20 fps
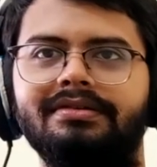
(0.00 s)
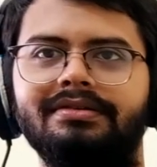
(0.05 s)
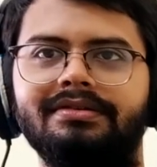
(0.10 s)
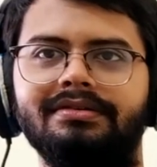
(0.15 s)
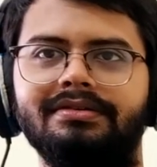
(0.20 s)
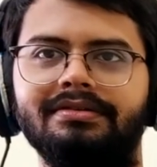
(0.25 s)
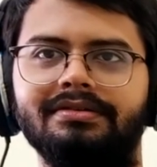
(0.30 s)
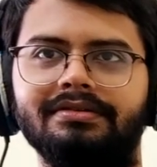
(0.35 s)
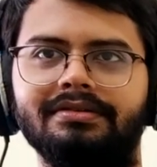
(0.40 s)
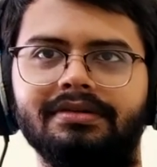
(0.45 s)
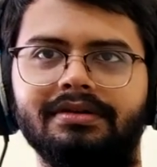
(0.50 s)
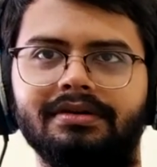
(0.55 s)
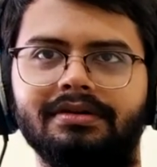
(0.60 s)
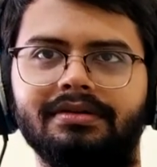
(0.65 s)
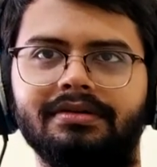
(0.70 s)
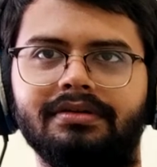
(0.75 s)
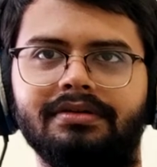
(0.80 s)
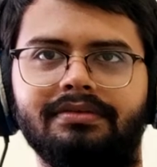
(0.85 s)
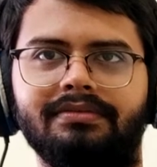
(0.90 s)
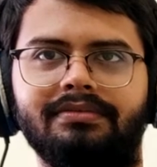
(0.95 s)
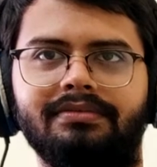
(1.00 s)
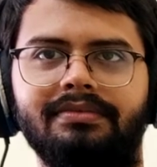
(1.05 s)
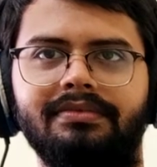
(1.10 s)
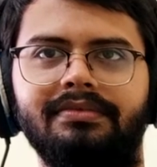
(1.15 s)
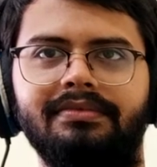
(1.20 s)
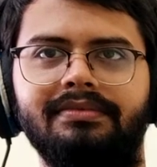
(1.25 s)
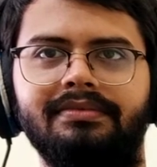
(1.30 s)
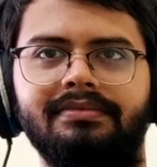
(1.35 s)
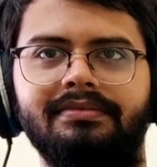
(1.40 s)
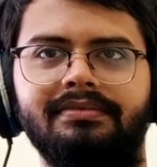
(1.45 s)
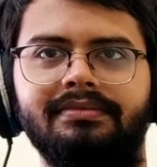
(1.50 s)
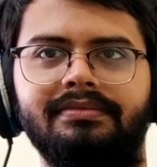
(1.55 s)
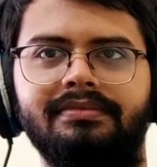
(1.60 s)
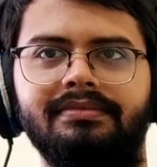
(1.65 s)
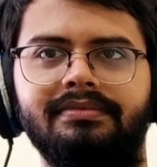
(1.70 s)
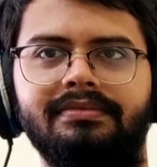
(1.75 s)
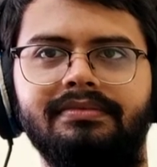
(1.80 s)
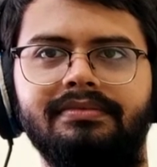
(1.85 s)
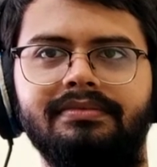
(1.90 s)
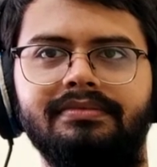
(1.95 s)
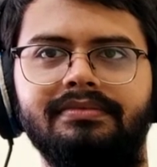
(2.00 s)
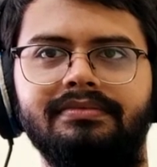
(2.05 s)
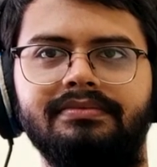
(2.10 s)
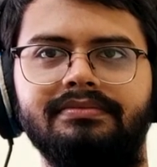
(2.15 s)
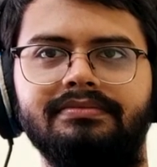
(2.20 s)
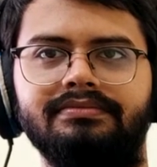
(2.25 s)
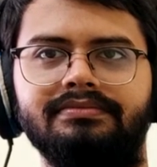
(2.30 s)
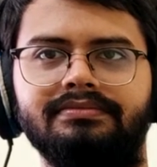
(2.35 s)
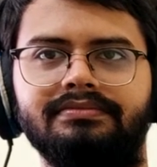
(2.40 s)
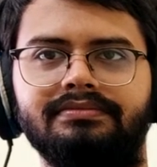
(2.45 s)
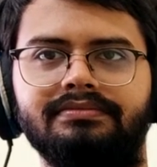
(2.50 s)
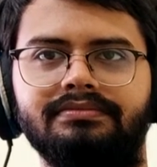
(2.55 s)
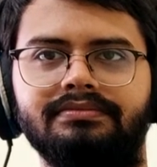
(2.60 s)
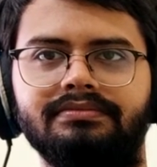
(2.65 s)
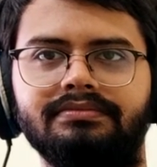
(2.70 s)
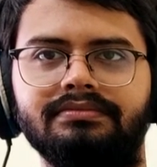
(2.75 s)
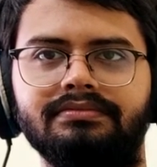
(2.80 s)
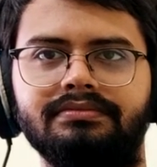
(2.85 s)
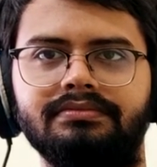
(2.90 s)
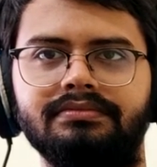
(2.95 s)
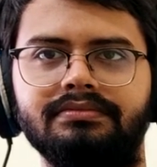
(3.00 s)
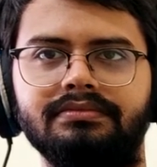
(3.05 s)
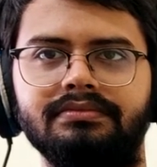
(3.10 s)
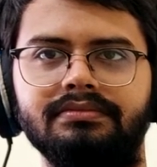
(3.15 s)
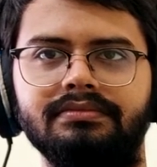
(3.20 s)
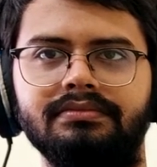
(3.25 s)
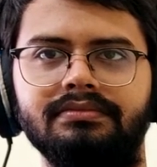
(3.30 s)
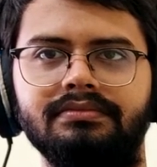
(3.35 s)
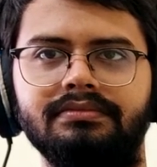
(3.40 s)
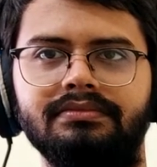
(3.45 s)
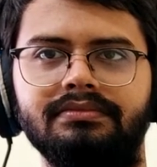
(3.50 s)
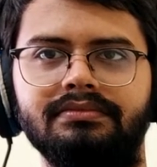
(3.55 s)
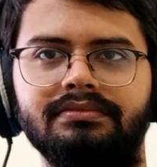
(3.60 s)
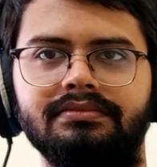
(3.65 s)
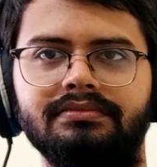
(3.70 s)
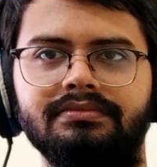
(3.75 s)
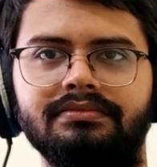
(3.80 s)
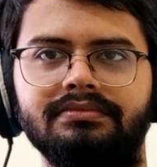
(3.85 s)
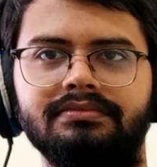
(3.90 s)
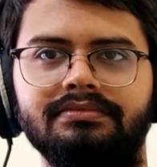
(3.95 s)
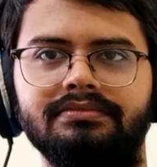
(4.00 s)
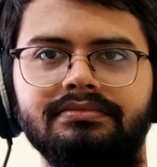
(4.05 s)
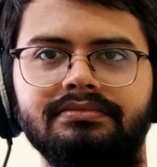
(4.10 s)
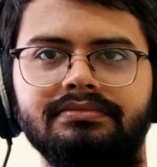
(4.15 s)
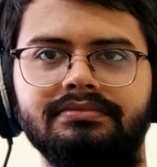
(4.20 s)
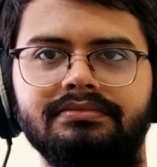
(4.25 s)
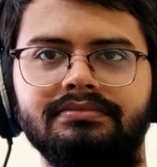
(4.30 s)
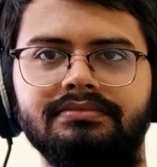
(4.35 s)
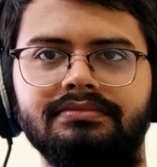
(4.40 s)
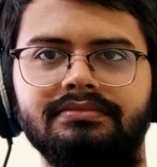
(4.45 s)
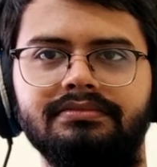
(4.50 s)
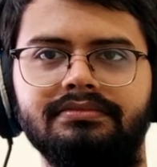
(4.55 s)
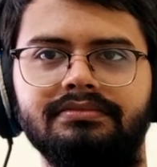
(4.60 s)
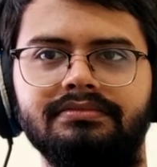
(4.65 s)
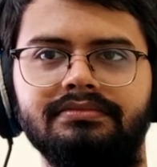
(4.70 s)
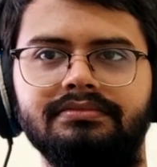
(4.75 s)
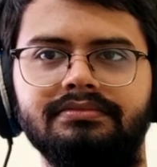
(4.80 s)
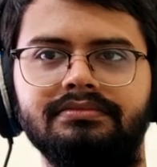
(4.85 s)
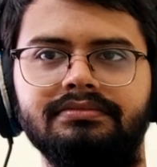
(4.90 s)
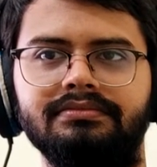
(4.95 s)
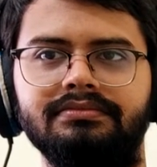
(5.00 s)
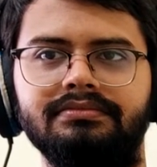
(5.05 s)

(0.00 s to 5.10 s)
(silence)